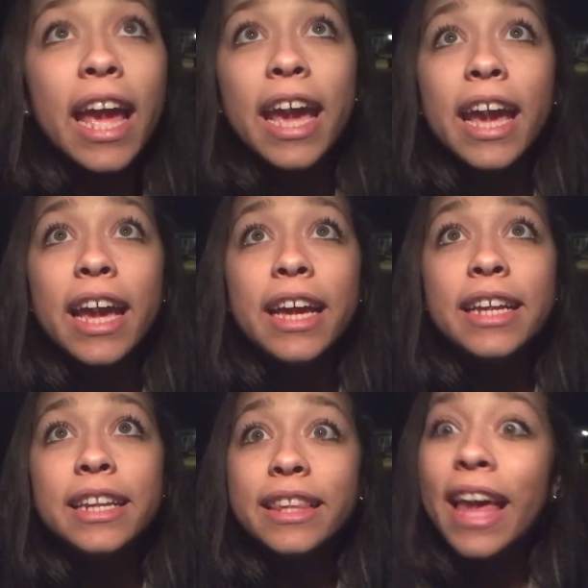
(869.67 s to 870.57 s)

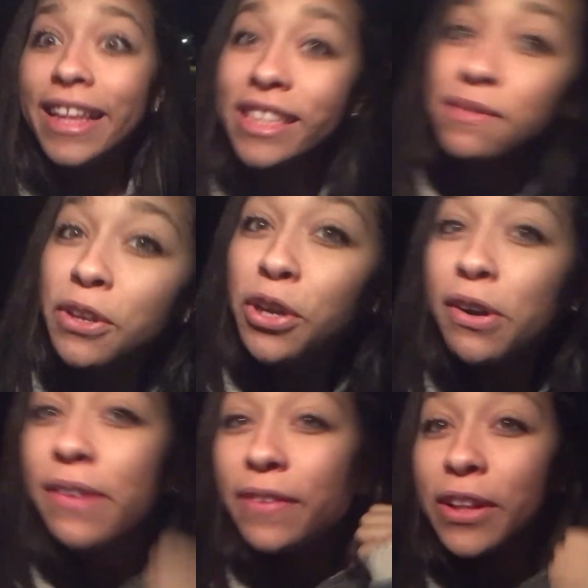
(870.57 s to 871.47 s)
And like this
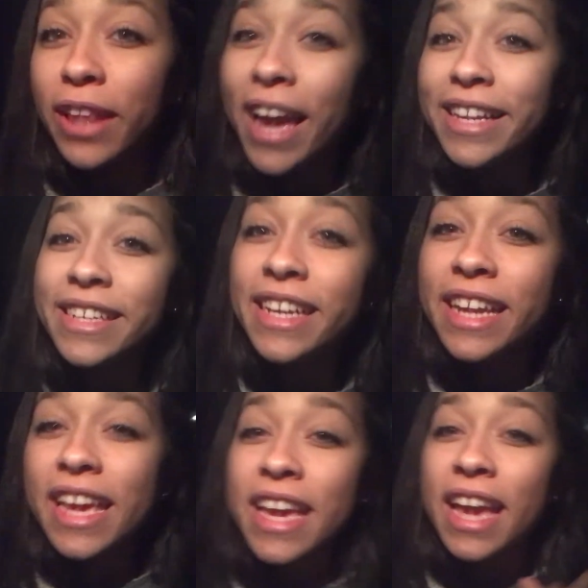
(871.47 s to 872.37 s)
video if you liked it.